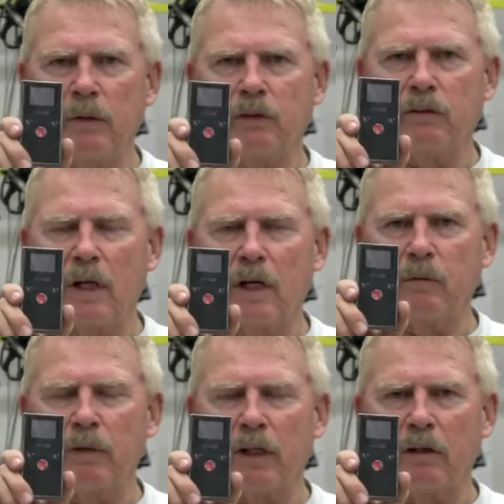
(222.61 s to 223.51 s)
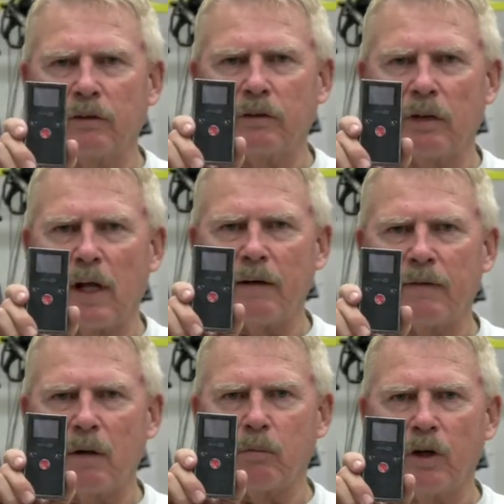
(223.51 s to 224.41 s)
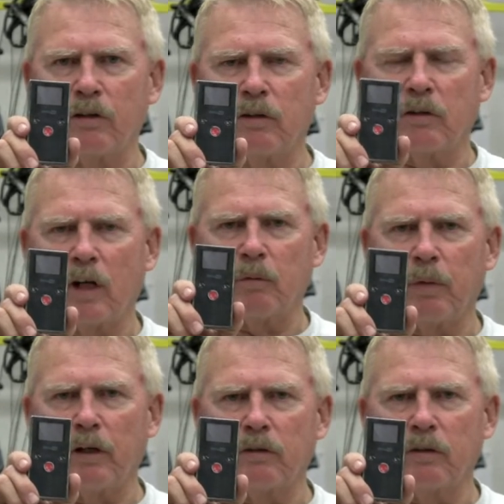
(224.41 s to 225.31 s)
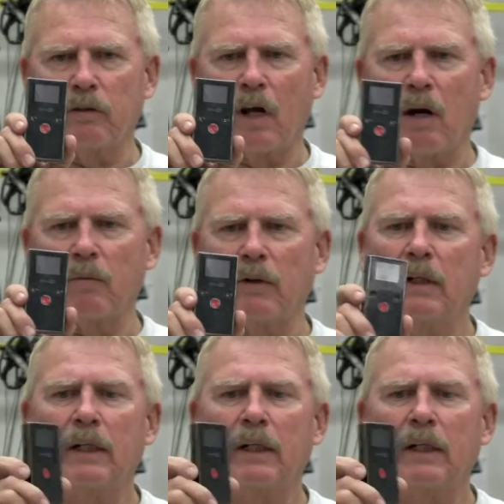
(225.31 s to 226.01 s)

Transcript: to be steady because there's a lot of vibration that takes place in this camera.